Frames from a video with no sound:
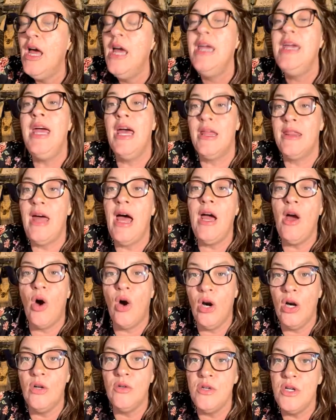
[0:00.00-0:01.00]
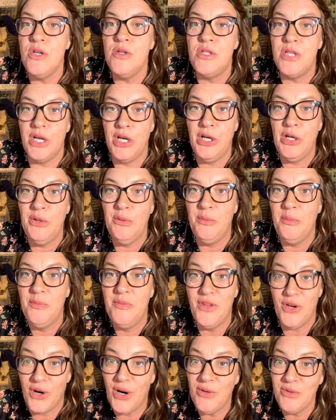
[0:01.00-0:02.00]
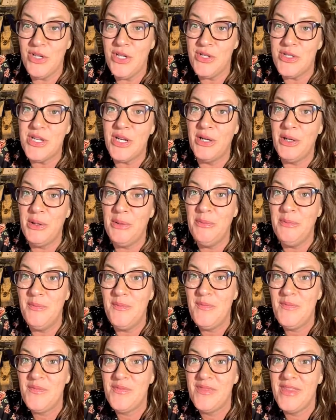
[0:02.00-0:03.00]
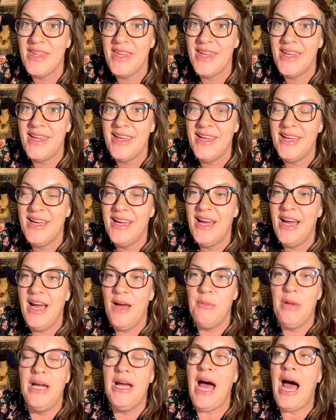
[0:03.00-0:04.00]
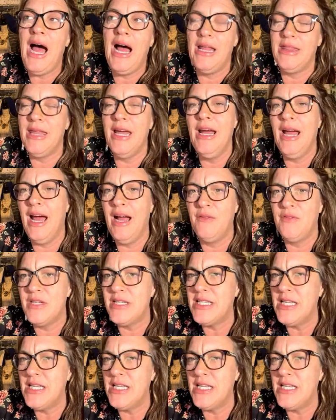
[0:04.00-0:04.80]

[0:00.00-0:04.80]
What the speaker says: Yeah, they are on YouTube. They're on YouTube. But I think I have to